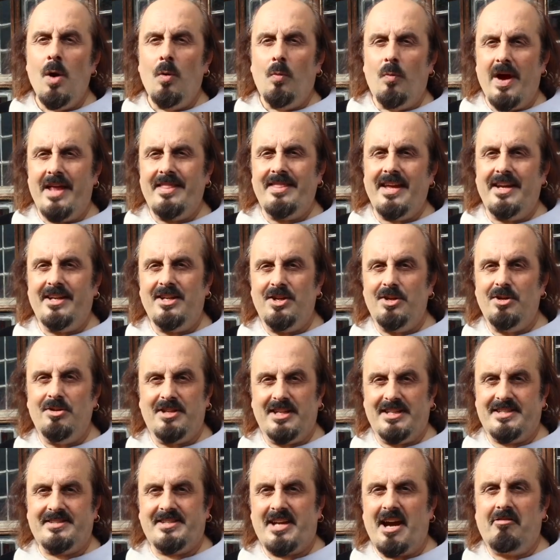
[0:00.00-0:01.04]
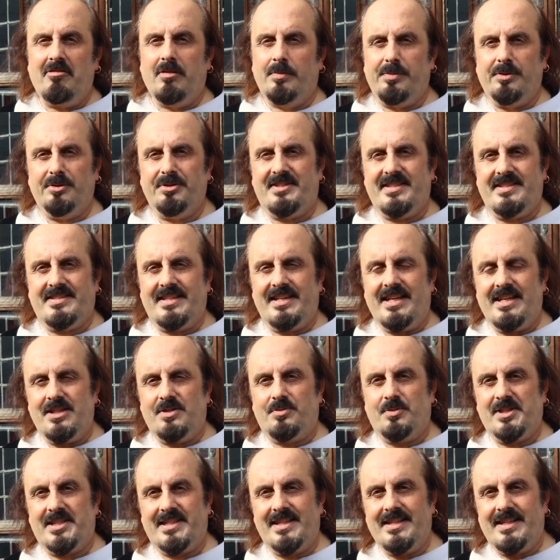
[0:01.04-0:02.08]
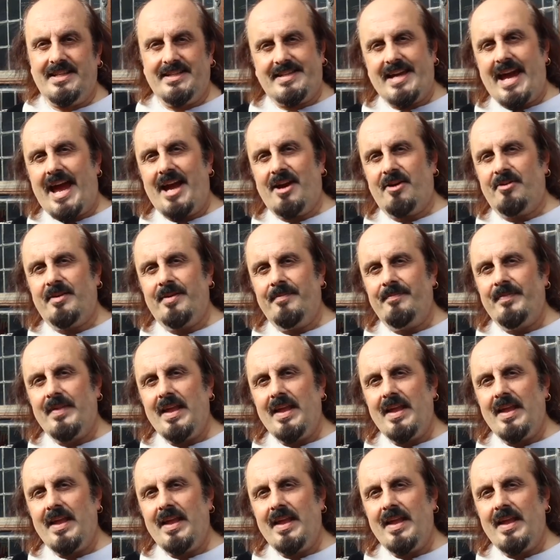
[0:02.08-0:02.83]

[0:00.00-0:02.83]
when they knew this terrible disease was in the town.